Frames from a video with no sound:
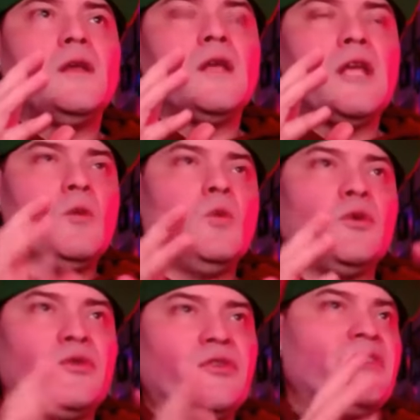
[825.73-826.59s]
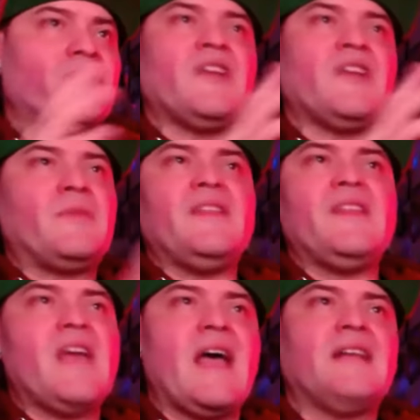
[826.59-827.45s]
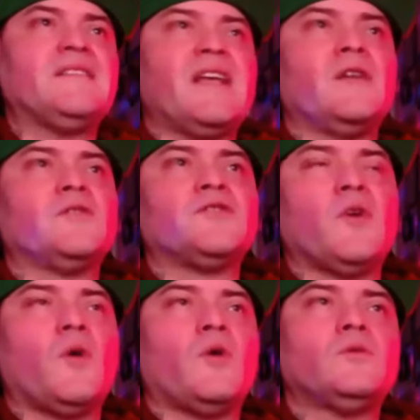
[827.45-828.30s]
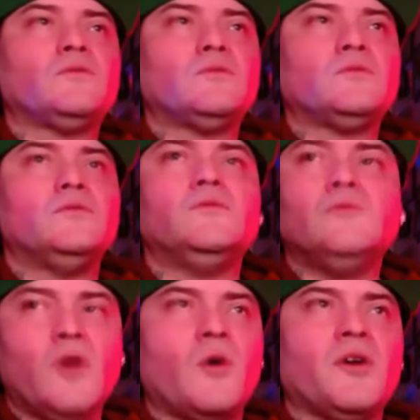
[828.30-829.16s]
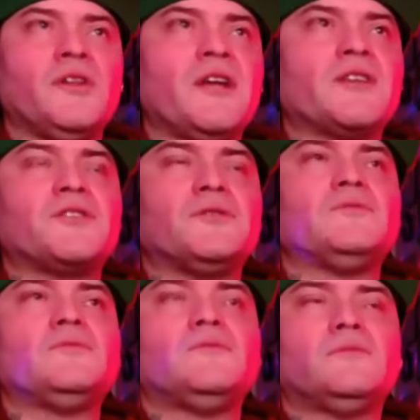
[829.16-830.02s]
he would see the same thing that Anne Taylor saw. No connection.